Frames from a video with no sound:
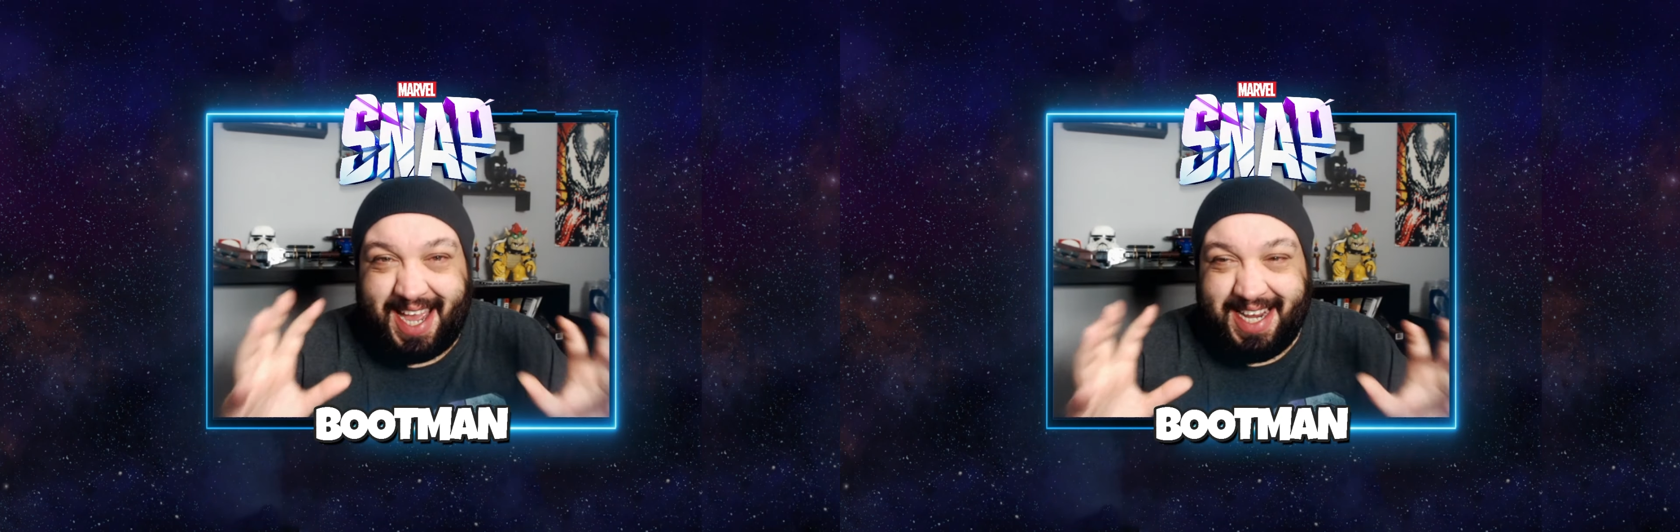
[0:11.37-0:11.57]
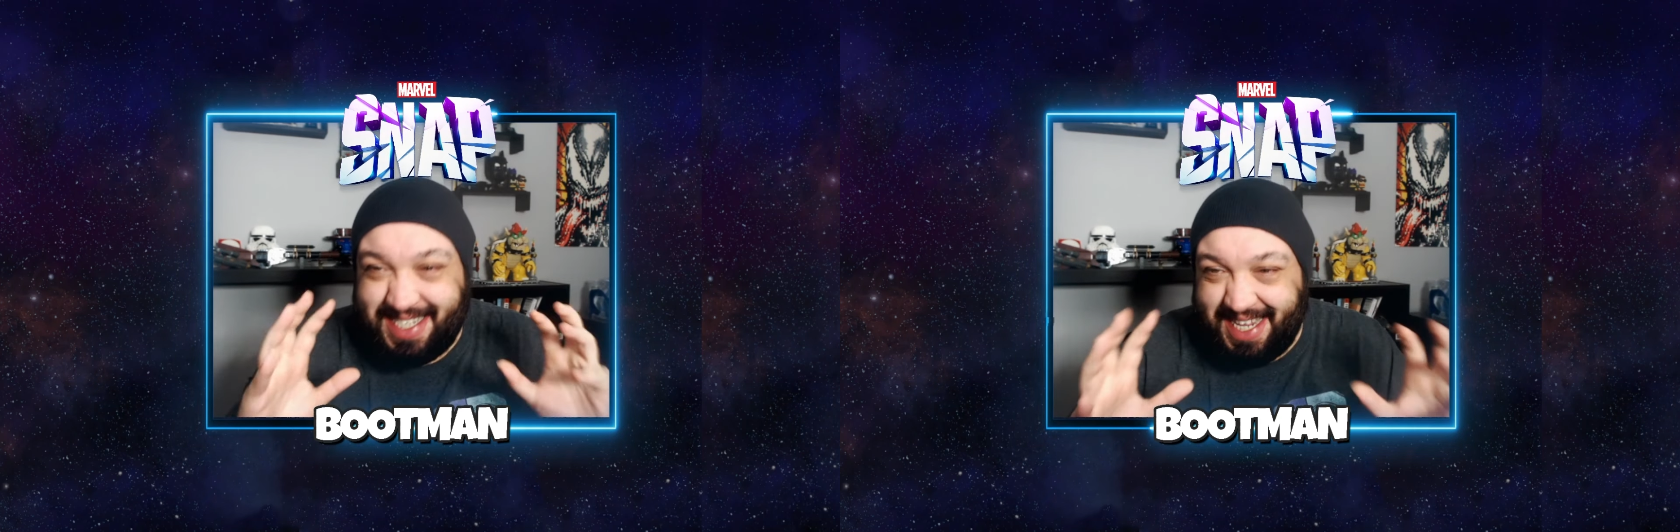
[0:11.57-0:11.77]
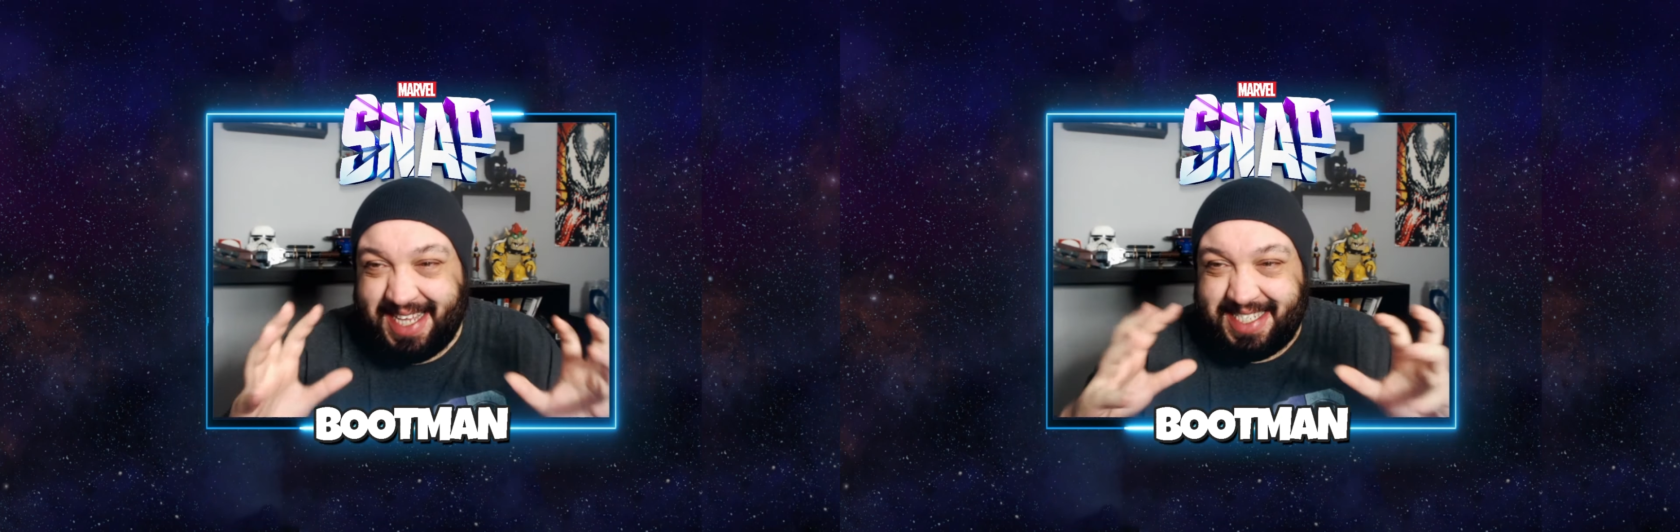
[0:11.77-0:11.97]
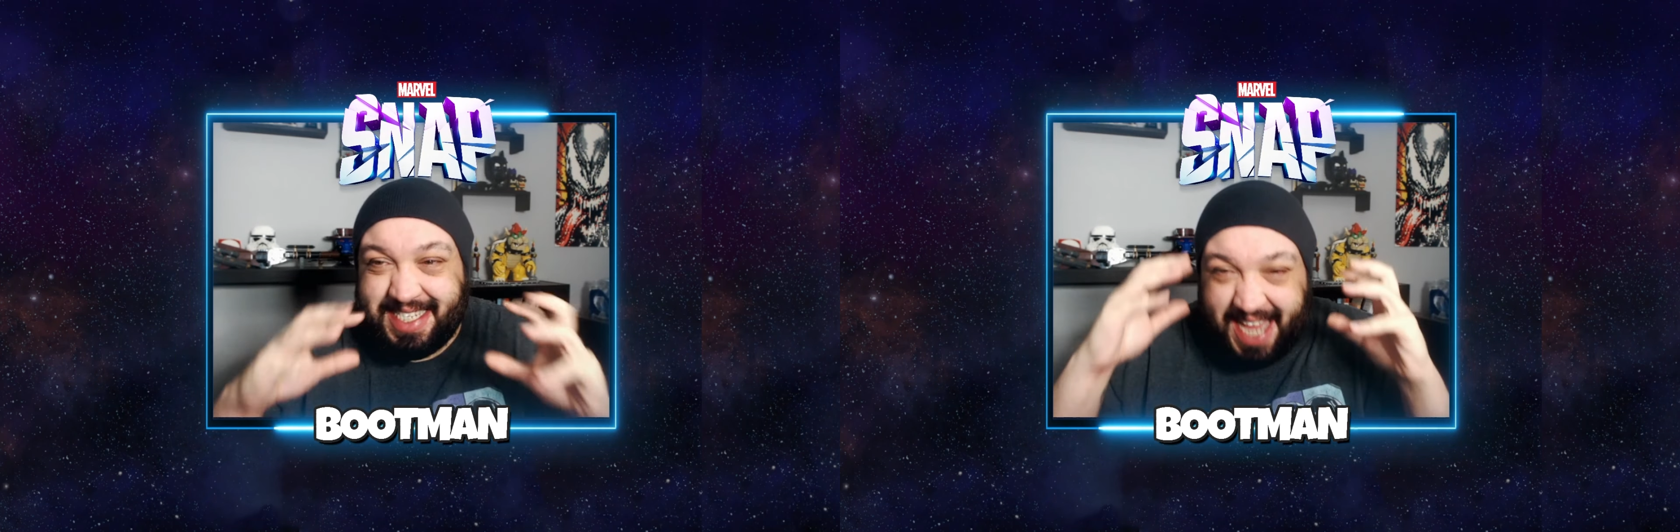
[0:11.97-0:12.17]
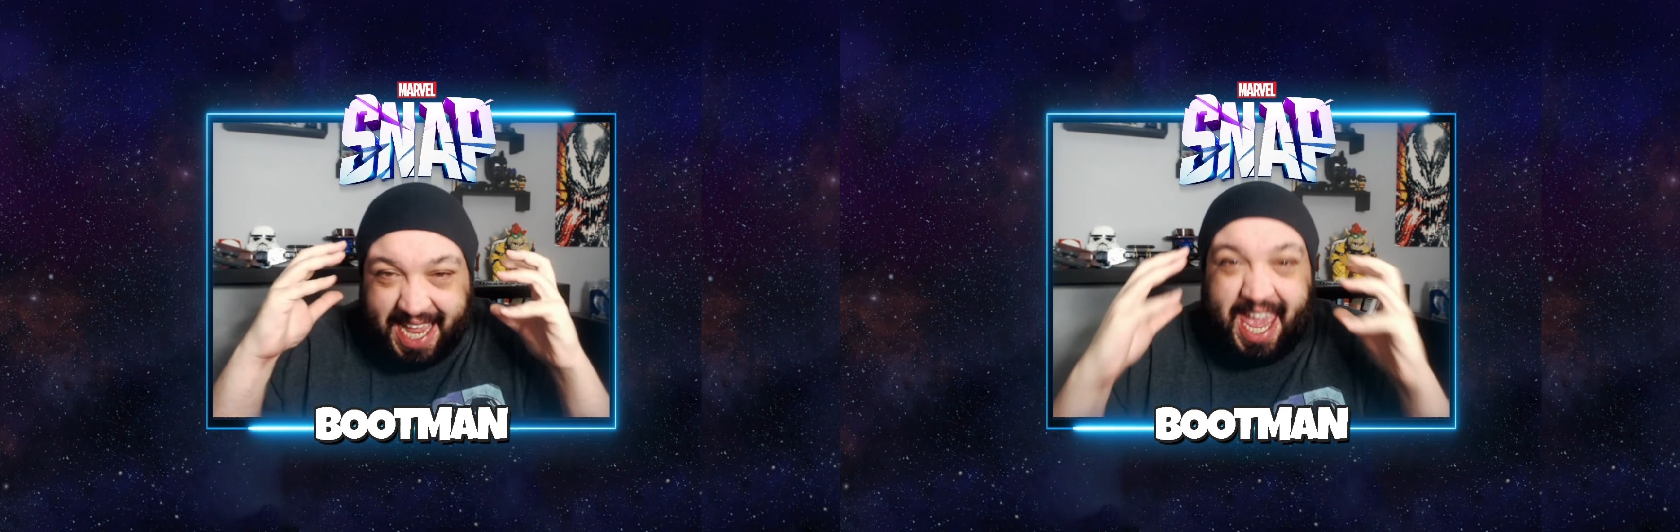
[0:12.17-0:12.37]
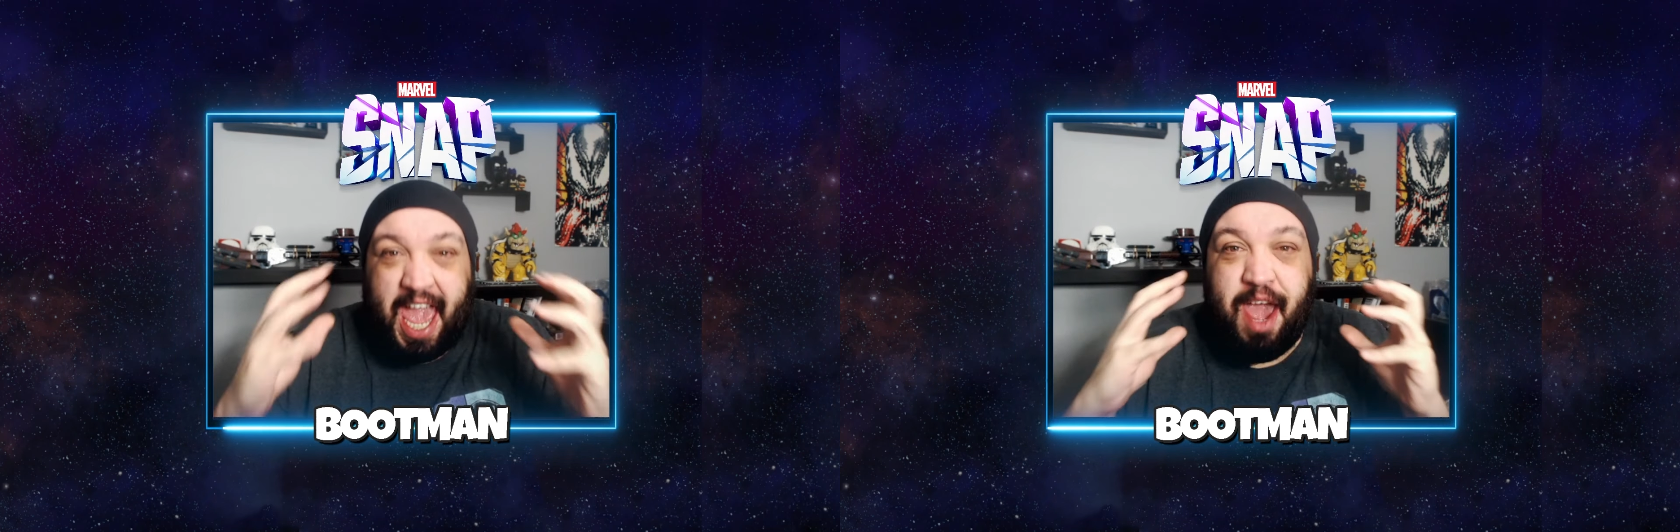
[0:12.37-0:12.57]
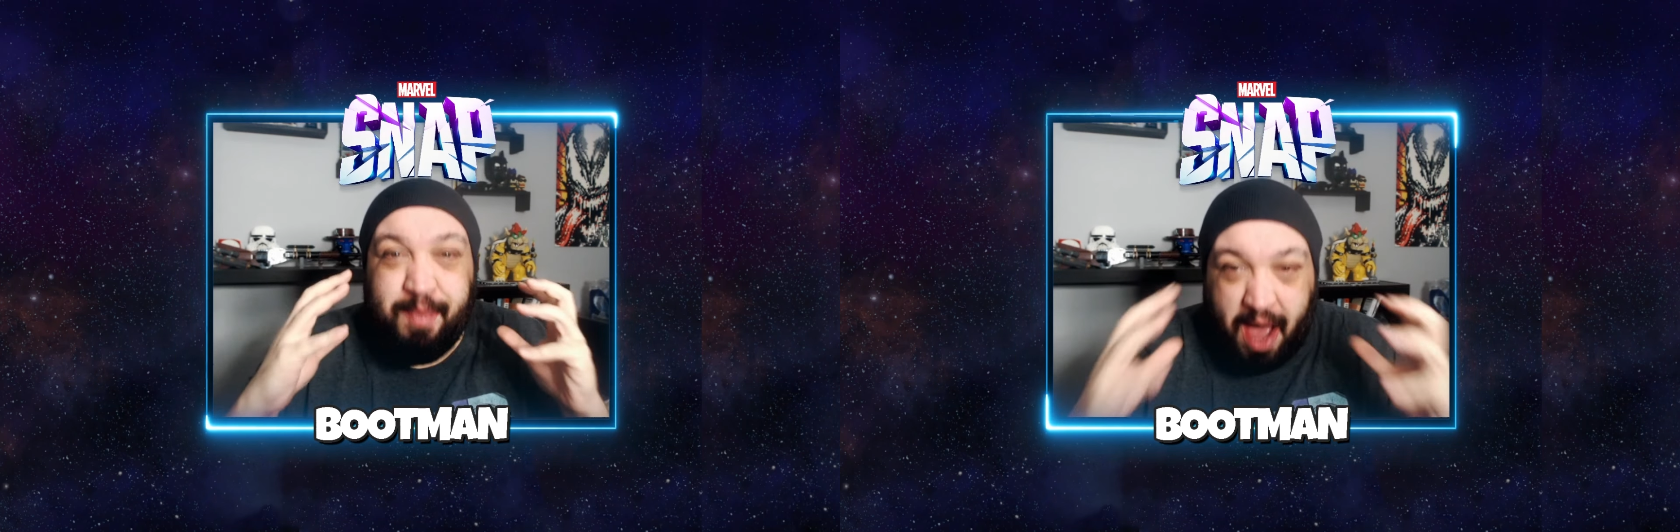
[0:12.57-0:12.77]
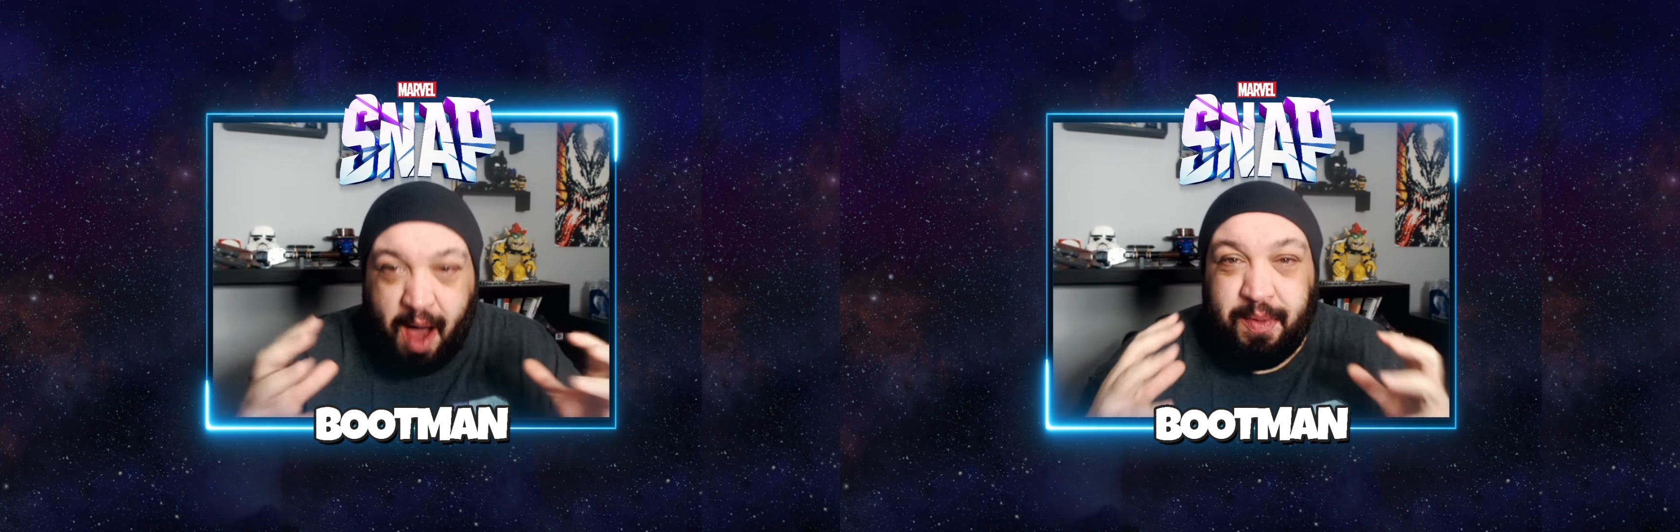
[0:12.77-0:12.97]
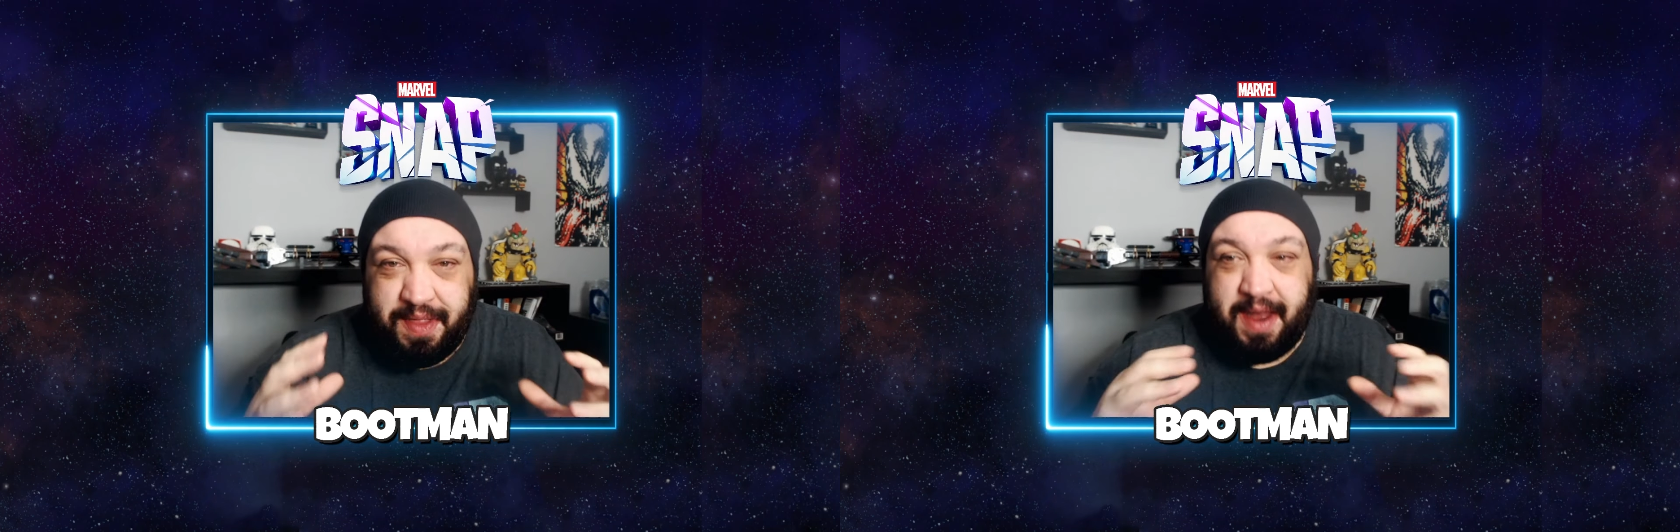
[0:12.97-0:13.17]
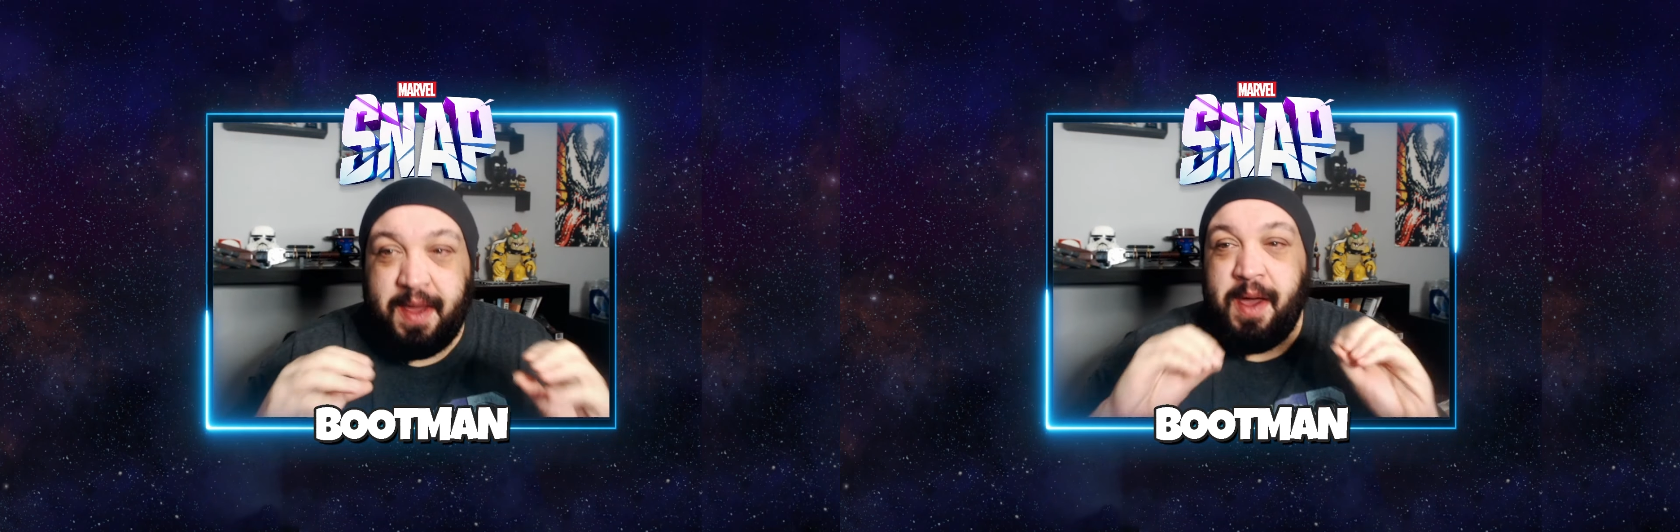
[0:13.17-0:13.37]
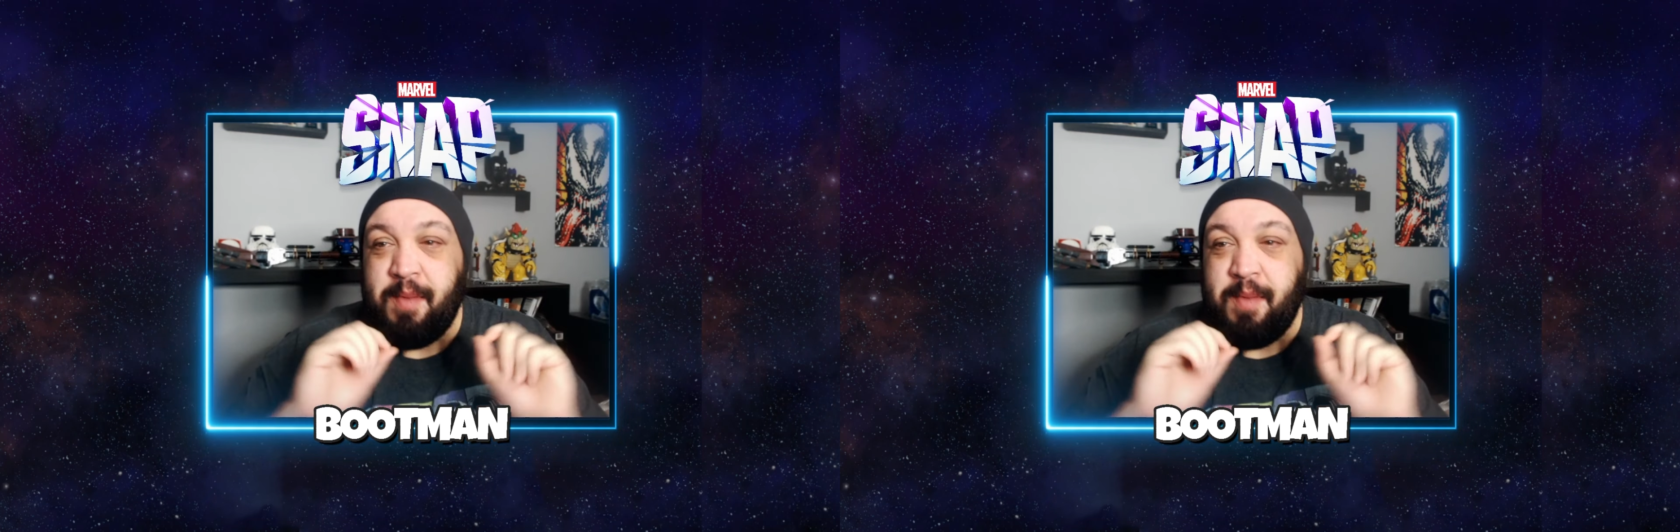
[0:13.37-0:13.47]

idea since I came up with it,